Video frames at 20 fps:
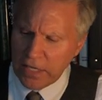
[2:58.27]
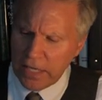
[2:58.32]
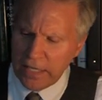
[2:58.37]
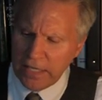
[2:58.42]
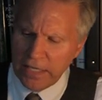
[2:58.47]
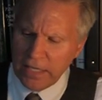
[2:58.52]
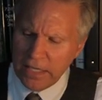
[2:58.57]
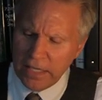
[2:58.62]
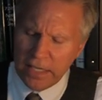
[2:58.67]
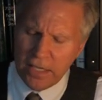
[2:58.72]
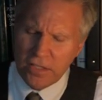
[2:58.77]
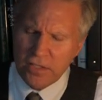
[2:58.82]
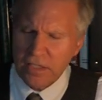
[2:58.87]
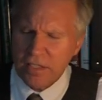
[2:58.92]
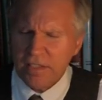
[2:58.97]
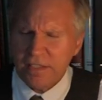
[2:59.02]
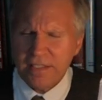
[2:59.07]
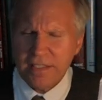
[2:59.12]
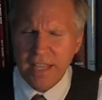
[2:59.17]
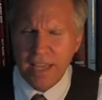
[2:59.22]
and it is
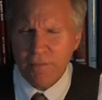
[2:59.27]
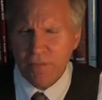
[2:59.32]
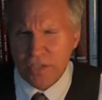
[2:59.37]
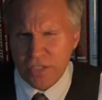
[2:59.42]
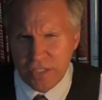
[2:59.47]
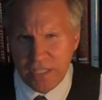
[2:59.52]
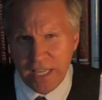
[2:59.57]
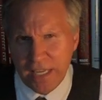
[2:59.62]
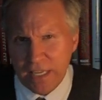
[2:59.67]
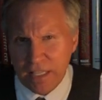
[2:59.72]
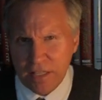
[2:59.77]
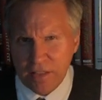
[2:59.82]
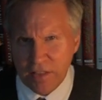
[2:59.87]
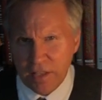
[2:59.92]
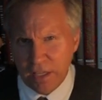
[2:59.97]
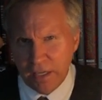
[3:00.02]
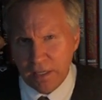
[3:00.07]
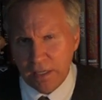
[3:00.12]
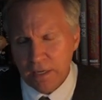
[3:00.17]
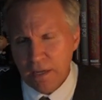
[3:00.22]
a devastating
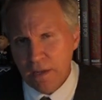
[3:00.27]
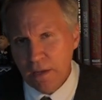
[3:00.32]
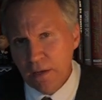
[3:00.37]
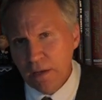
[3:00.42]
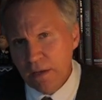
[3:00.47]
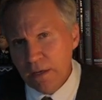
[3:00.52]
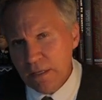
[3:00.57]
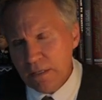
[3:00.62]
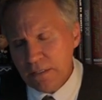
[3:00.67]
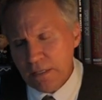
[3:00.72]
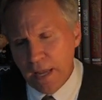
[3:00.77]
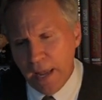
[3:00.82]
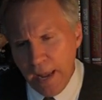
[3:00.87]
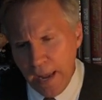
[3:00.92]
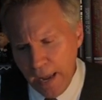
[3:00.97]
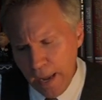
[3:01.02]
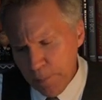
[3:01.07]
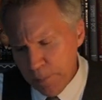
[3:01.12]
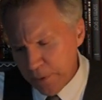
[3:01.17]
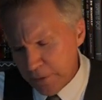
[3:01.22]
thing to
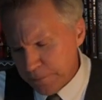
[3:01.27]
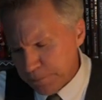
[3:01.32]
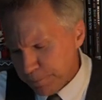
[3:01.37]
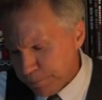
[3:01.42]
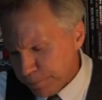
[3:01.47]
happen.